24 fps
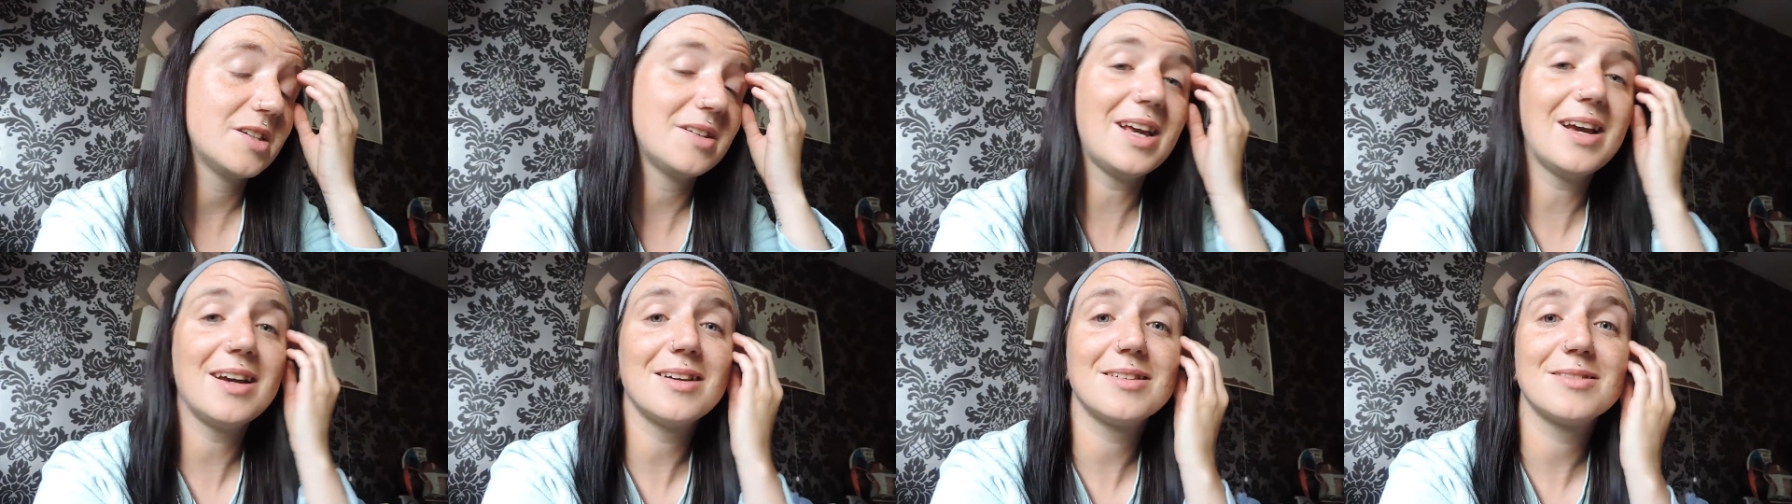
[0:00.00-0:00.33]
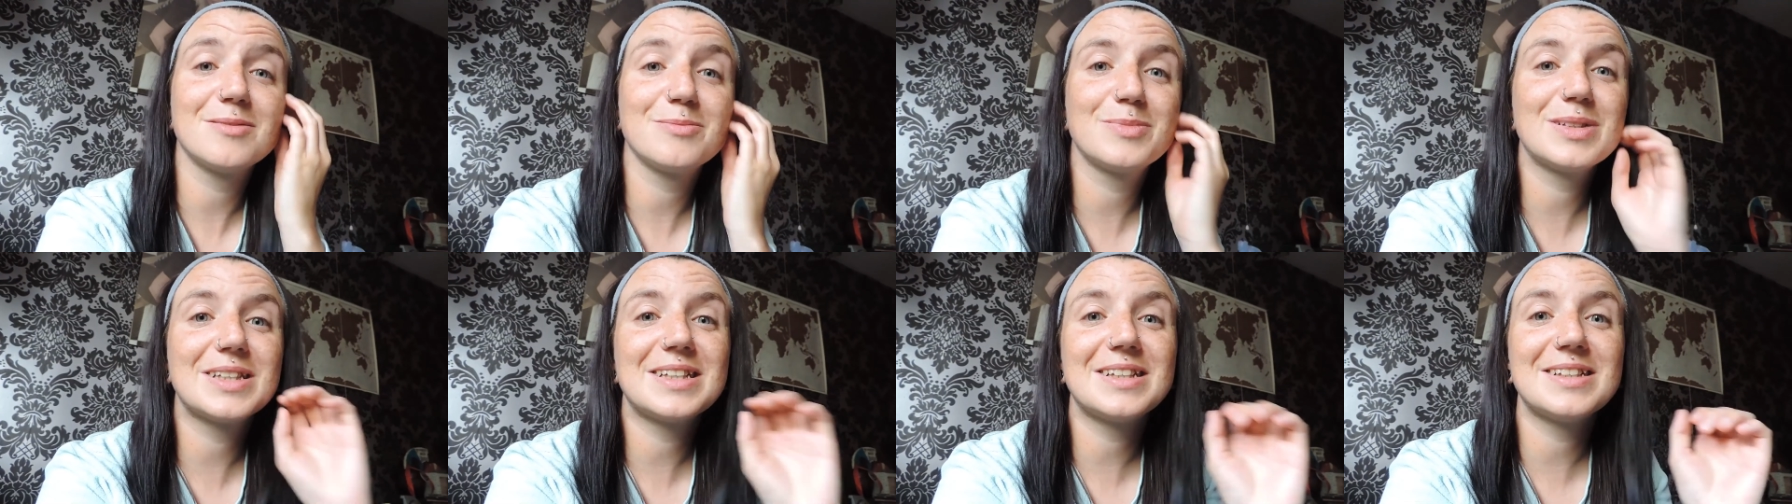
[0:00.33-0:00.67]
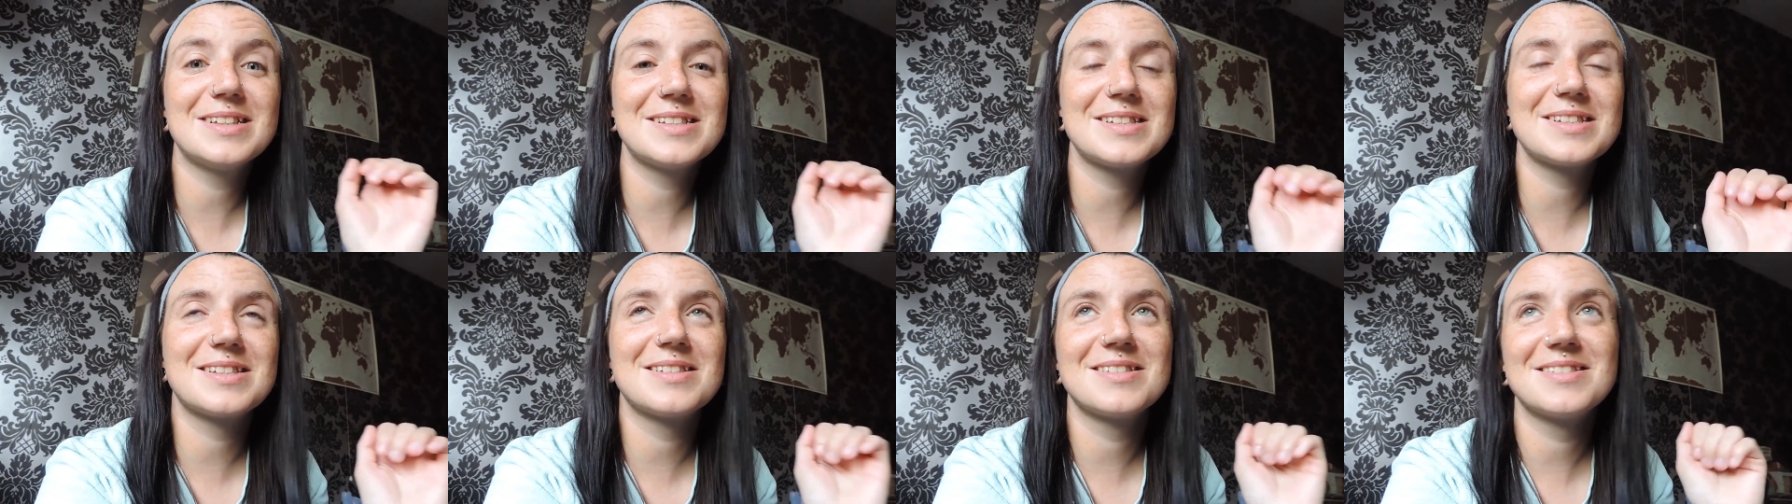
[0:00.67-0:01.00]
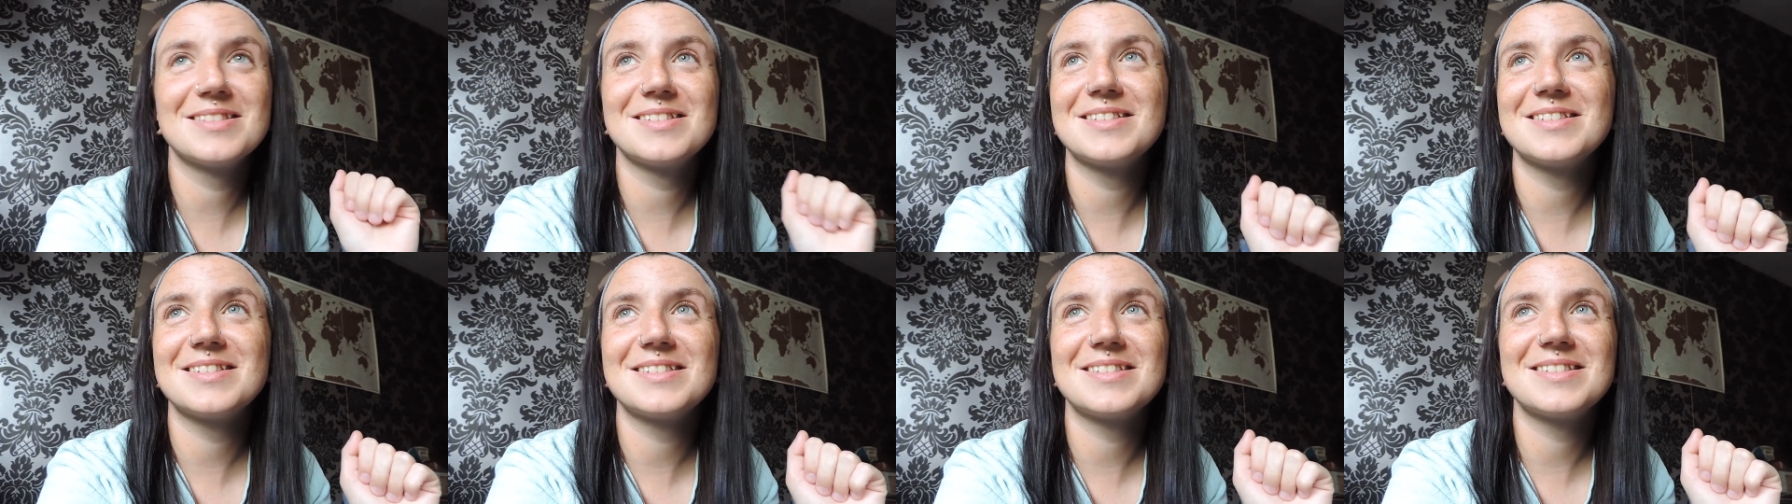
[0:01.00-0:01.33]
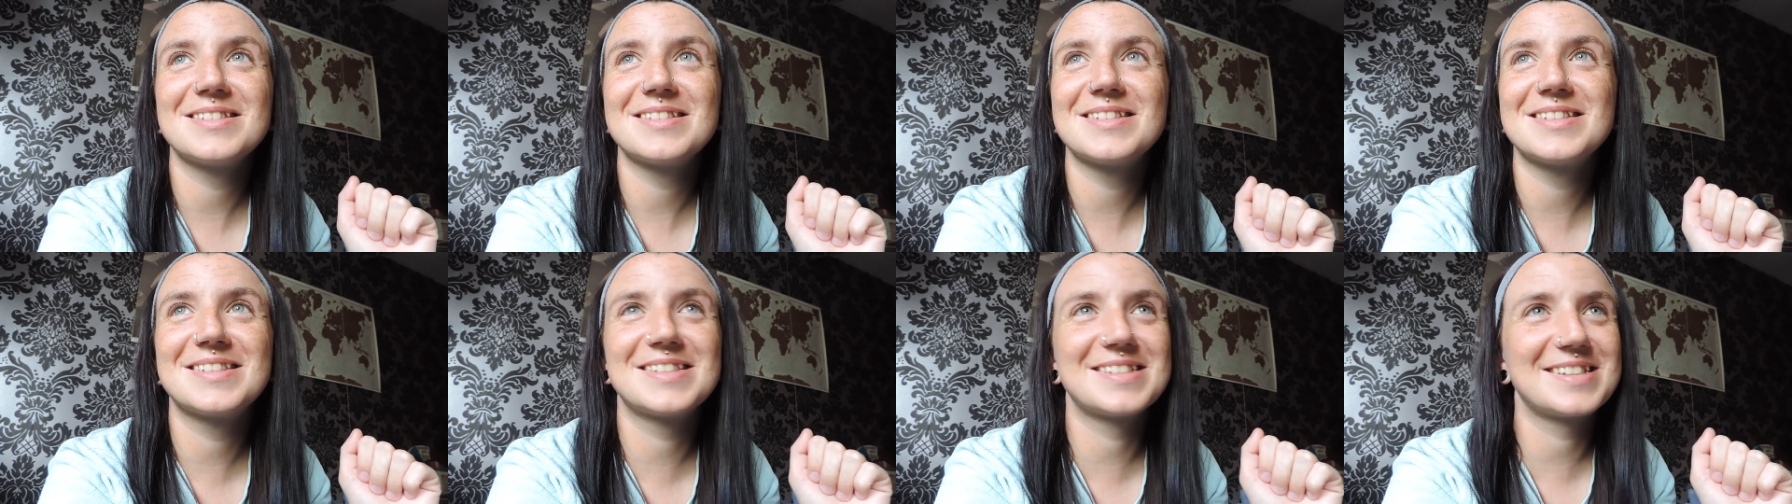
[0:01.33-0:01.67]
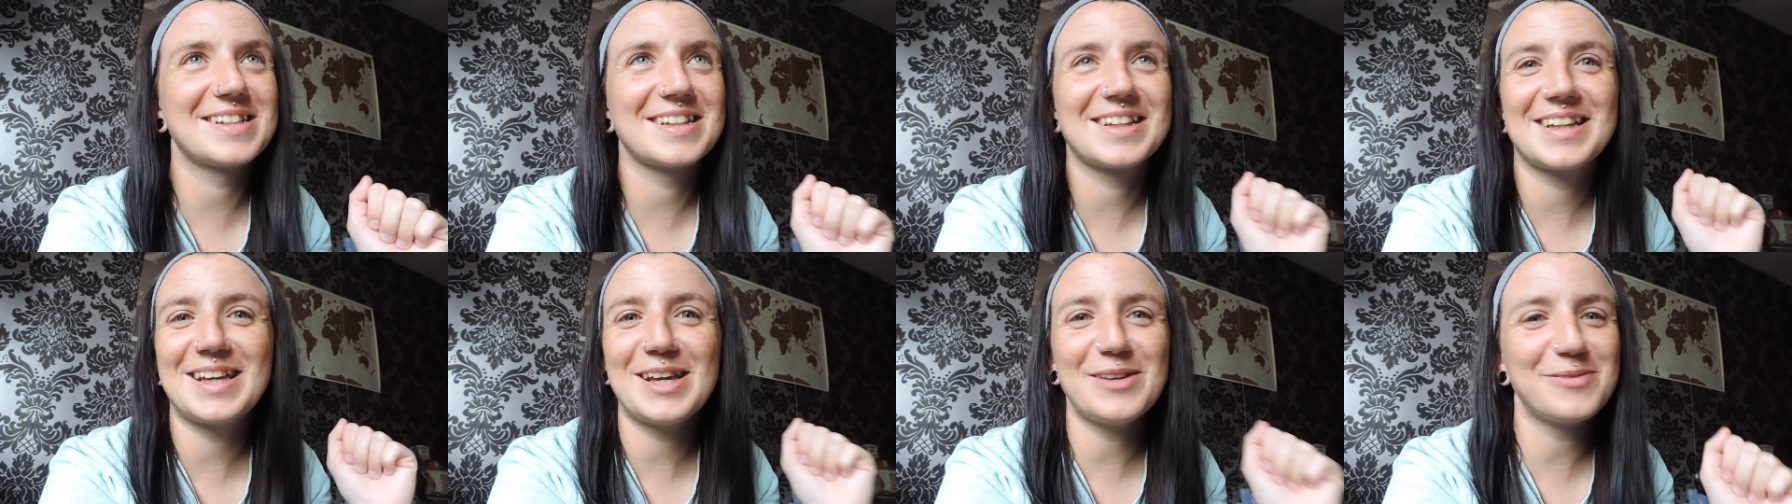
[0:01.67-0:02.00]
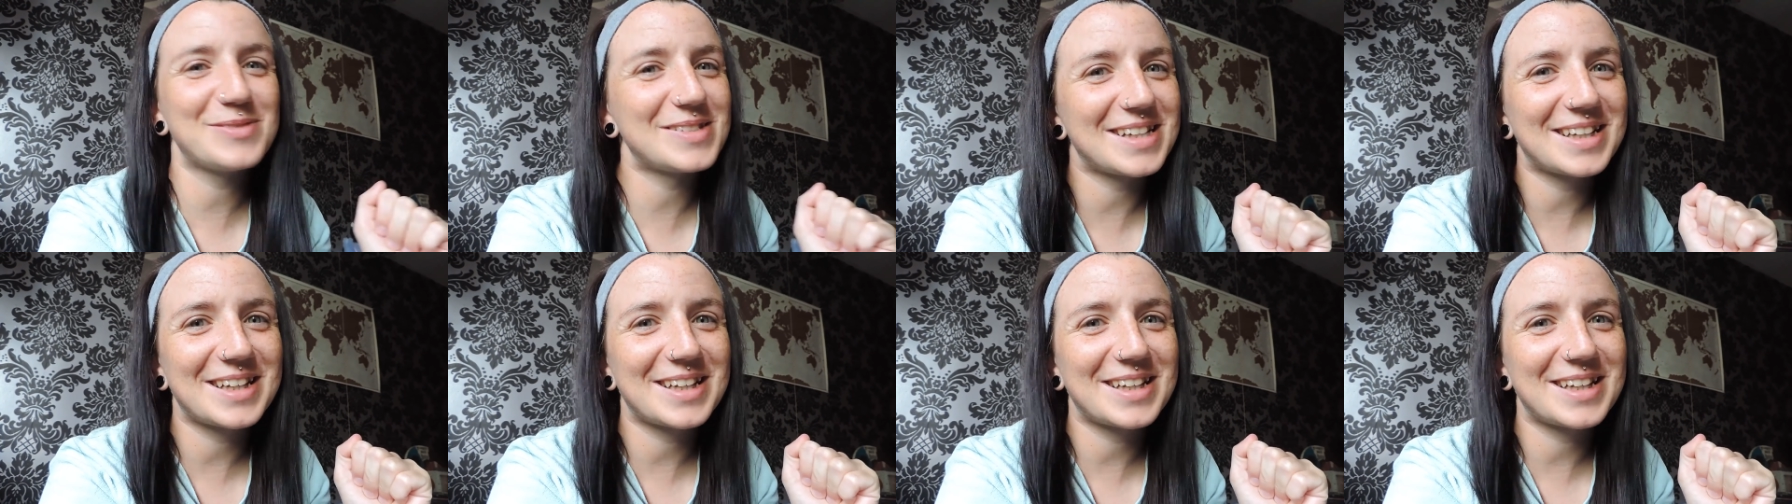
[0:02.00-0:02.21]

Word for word: So yeah, please keep